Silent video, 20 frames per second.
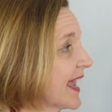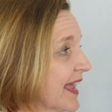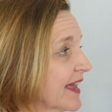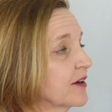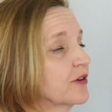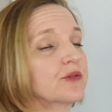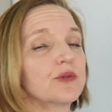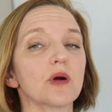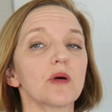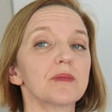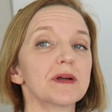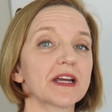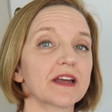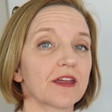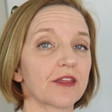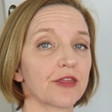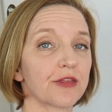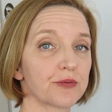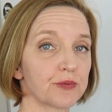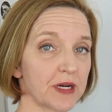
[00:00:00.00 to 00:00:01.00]

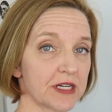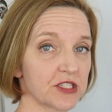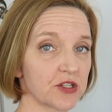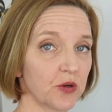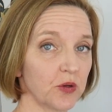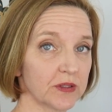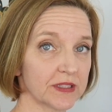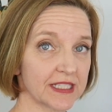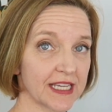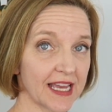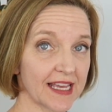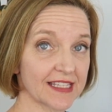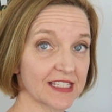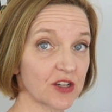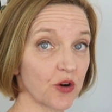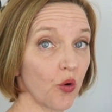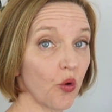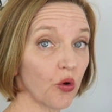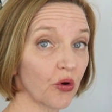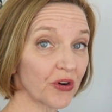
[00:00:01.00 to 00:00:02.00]
anaerobic threshold
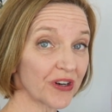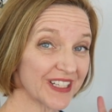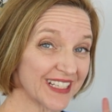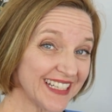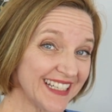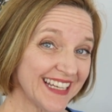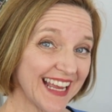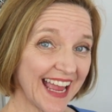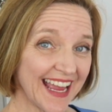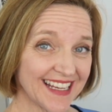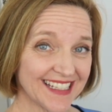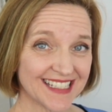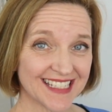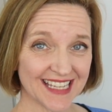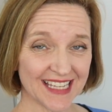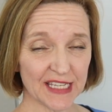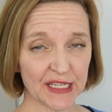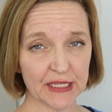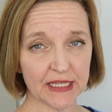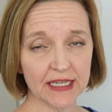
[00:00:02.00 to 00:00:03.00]
test or
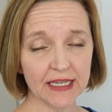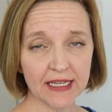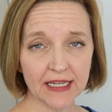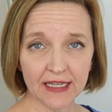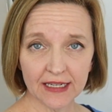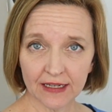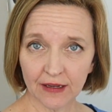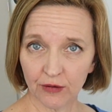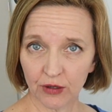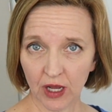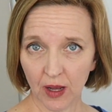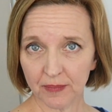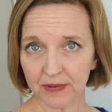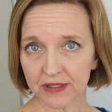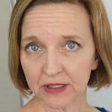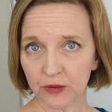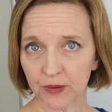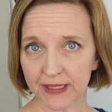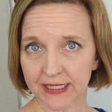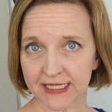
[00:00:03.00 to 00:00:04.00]
EAT. Now a
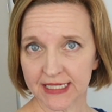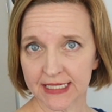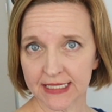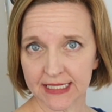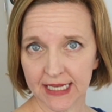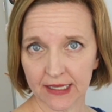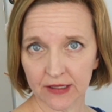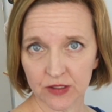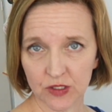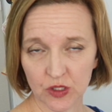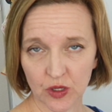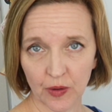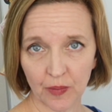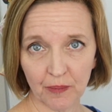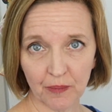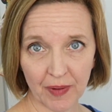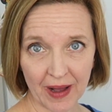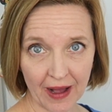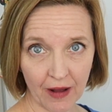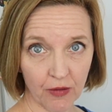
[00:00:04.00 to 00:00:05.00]
couple of quick details
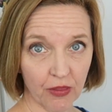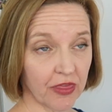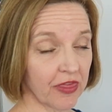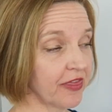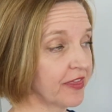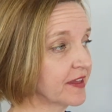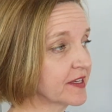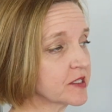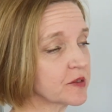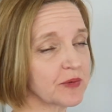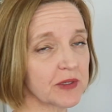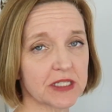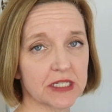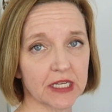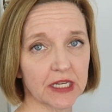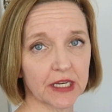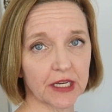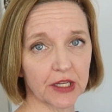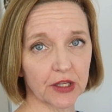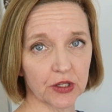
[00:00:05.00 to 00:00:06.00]
about this
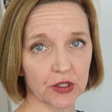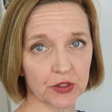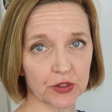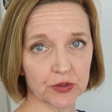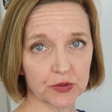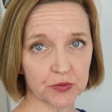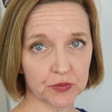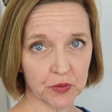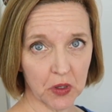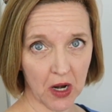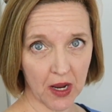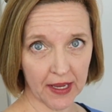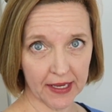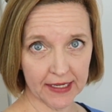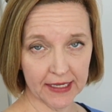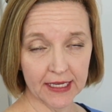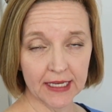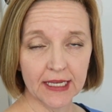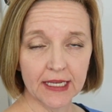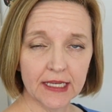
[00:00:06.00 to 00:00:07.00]
particular
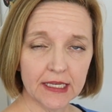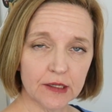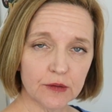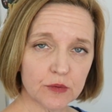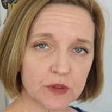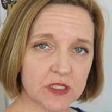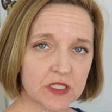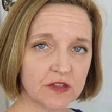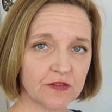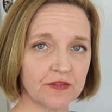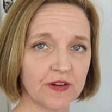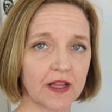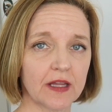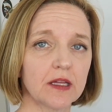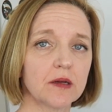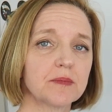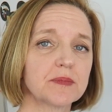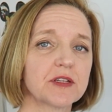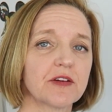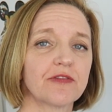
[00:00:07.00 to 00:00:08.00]
run. It was
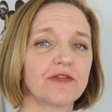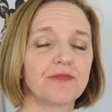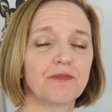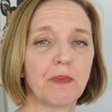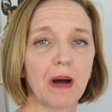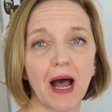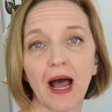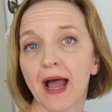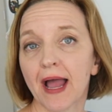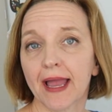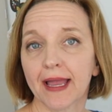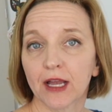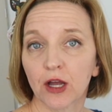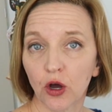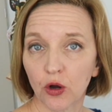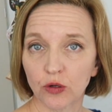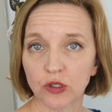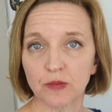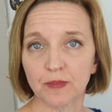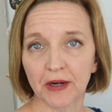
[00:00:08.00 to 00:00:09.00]
developed by
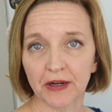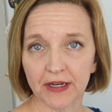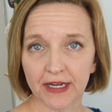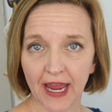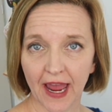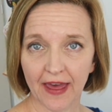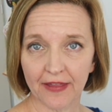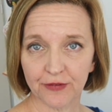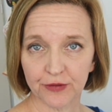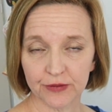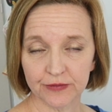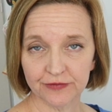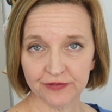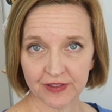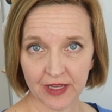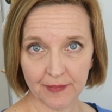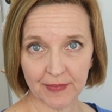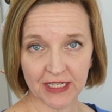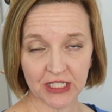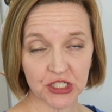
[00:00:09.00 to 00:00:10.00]
coach Mary Katherine
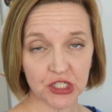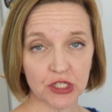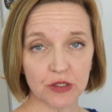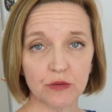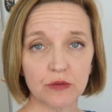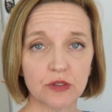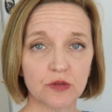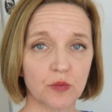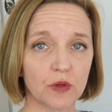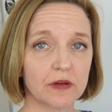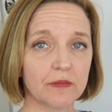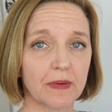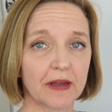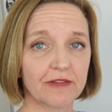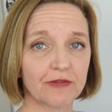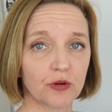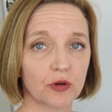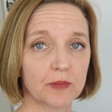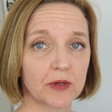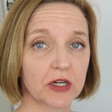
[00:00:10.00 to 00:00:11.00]
Fleming. She was one of
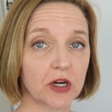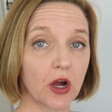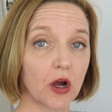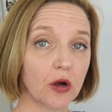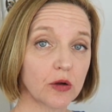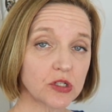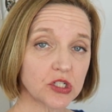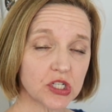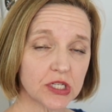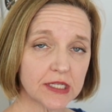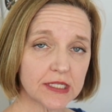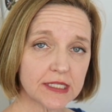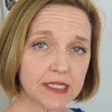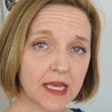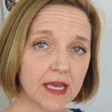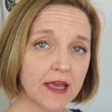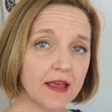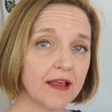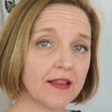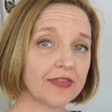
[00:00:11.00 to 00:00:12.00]
my former coaches
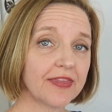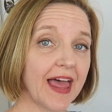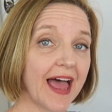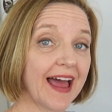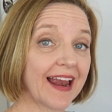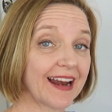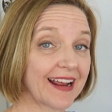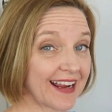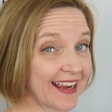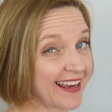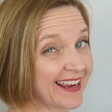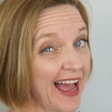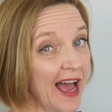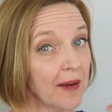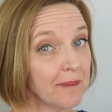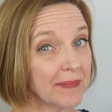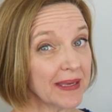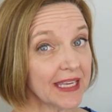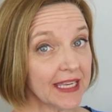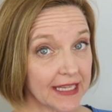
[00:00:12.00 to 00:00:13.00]
that
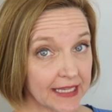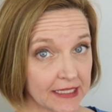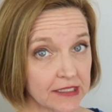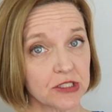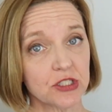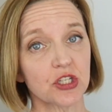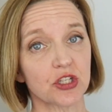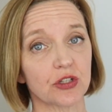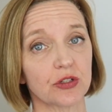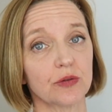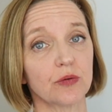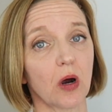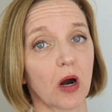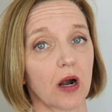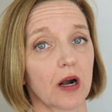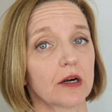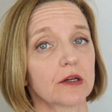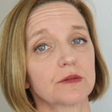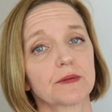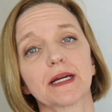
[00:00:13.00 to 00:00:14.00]
got me into
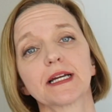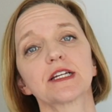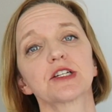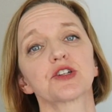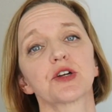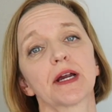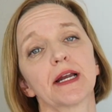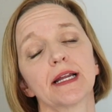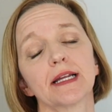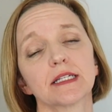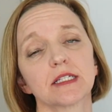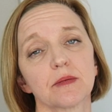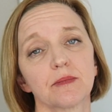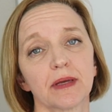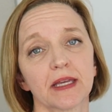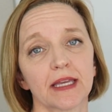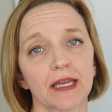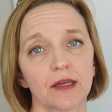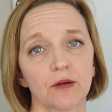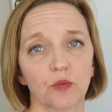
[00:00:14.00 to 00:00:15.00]
heart rate training to
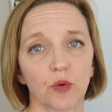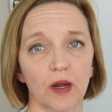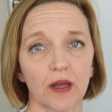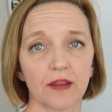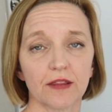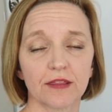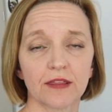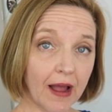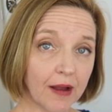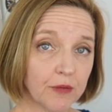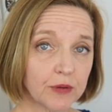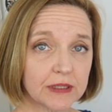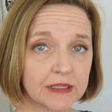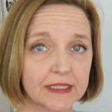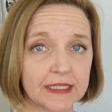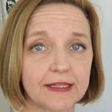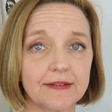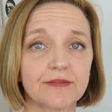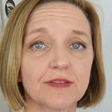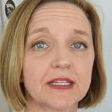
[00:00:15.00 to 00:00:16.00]
begin with. Now I will
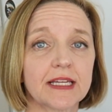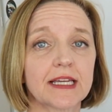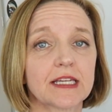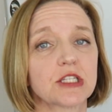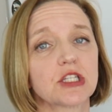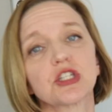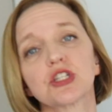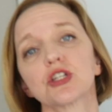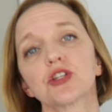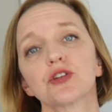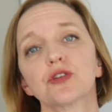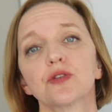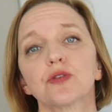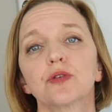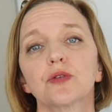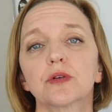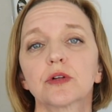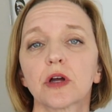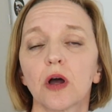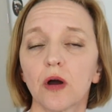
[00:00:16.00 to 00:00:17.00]
leave links
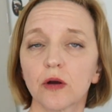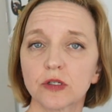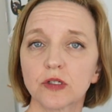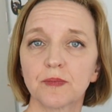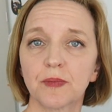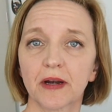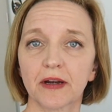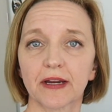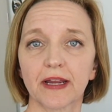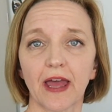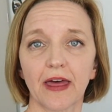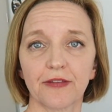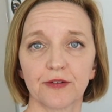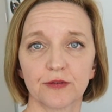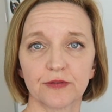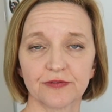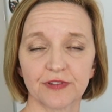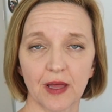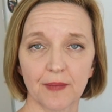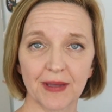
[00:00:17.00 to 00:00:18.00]
to coach Mary
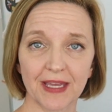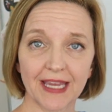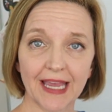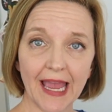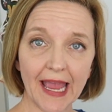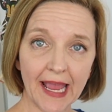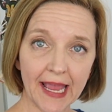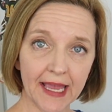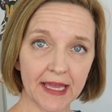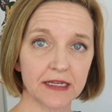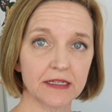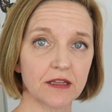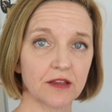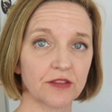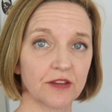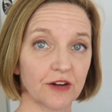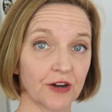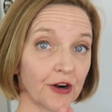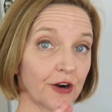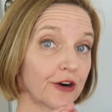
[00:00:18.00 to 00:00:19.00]
Katherine Fleming and
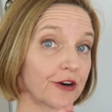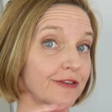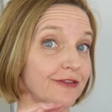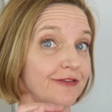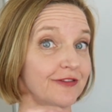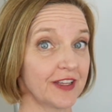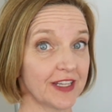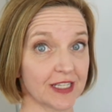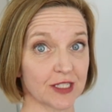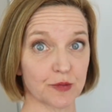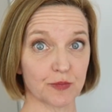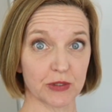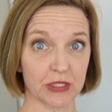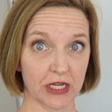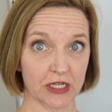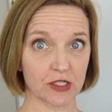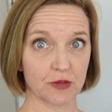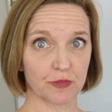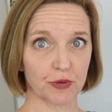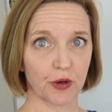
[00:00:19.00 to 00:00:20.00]
the Her Fitness
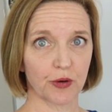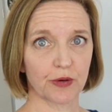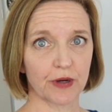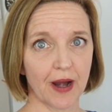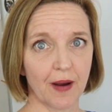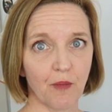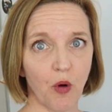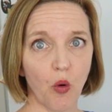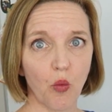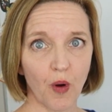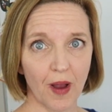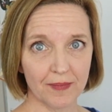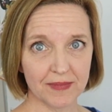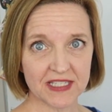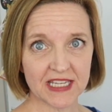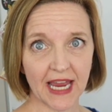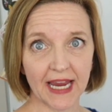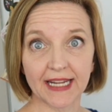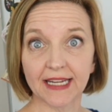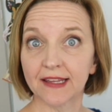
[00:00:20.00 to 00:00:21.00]
Protection Program
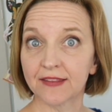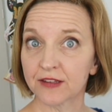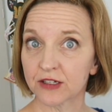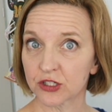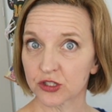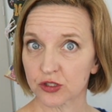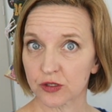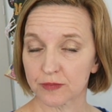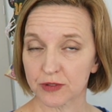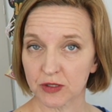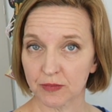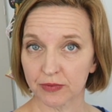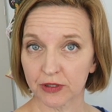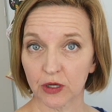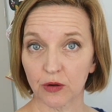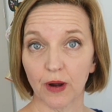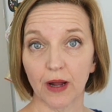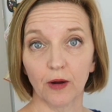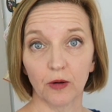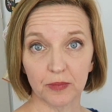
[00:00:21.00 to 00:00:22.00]
website in the description
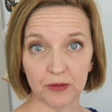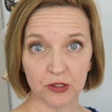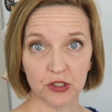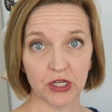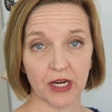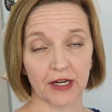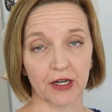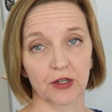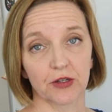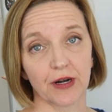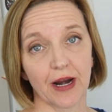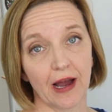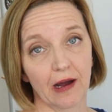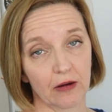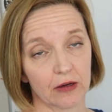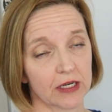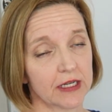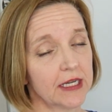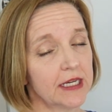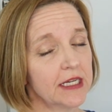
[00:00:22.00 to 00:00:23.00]
below. I hope you check her
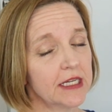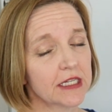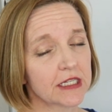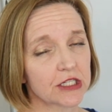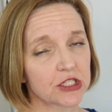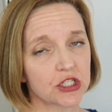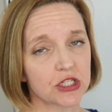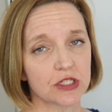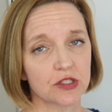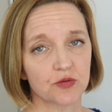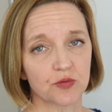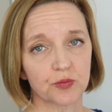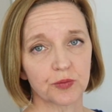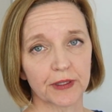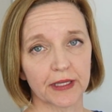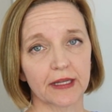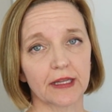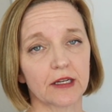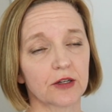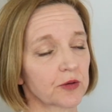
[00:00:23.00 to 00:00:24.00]
out because she's
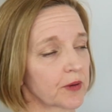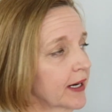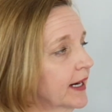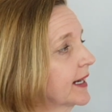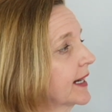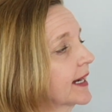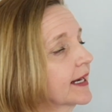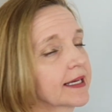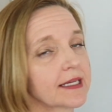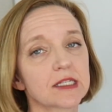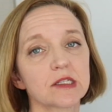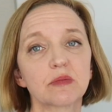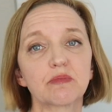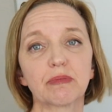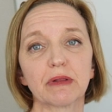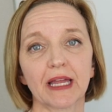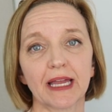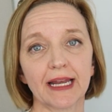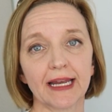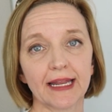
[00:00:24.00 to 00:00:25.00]
really great at
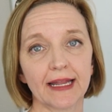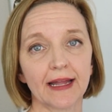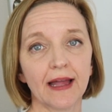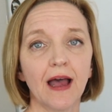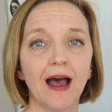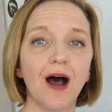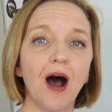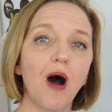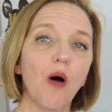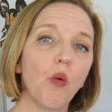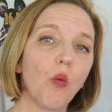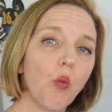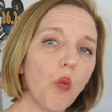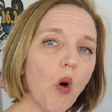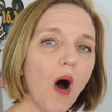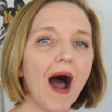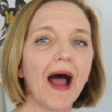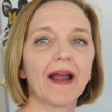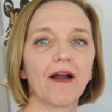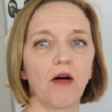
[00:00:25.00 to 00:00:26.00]
explaining
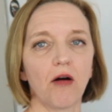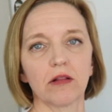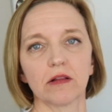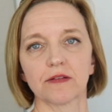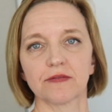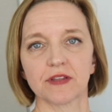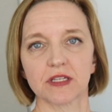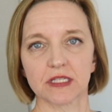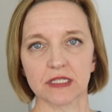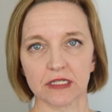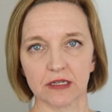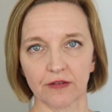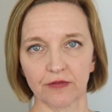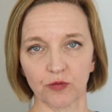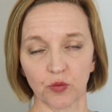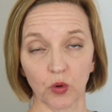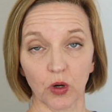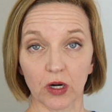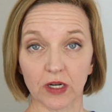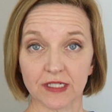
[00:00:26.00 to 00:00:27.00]
why all of this
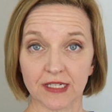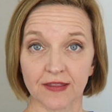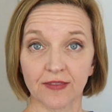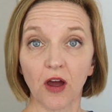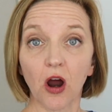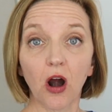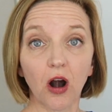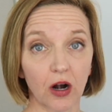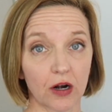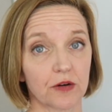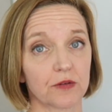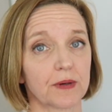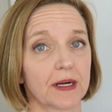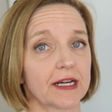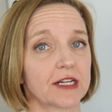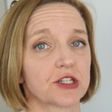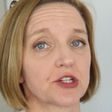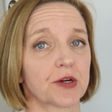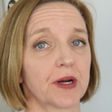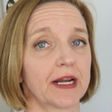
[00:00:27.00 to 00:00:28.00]
stuff works and the heart
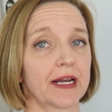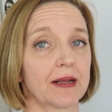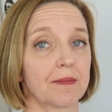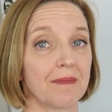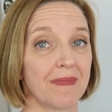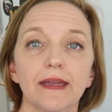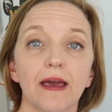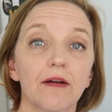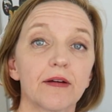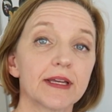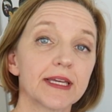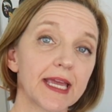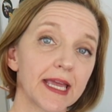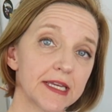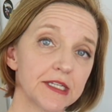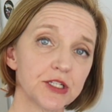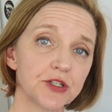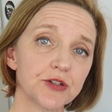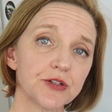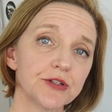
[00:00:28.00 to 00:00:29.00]
rate training method. Now, in
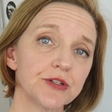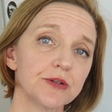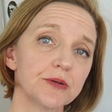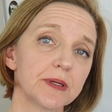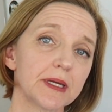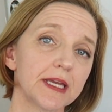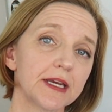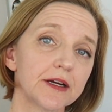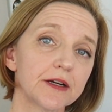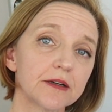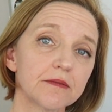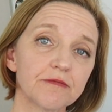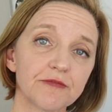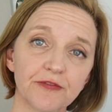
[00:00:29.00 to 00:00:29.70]
case you're new here,